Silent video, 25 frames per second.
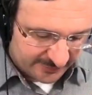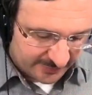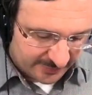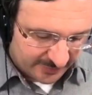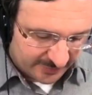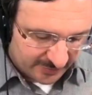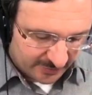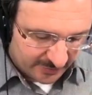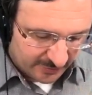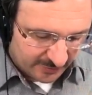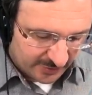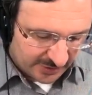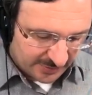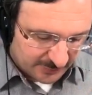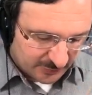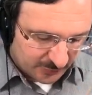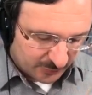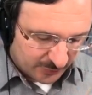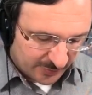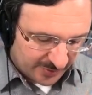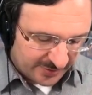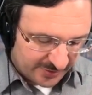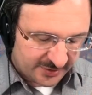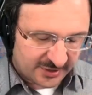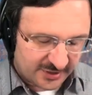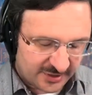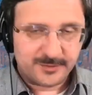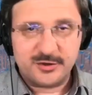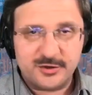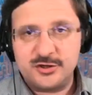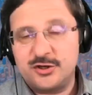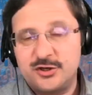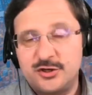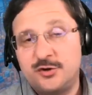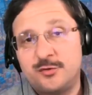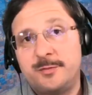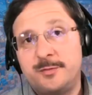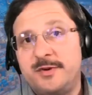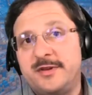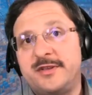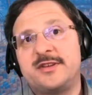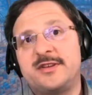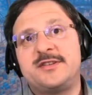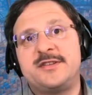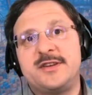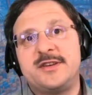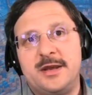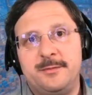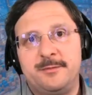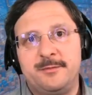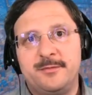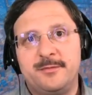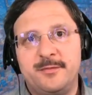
along gamma 1 and gamma 2 would be the same.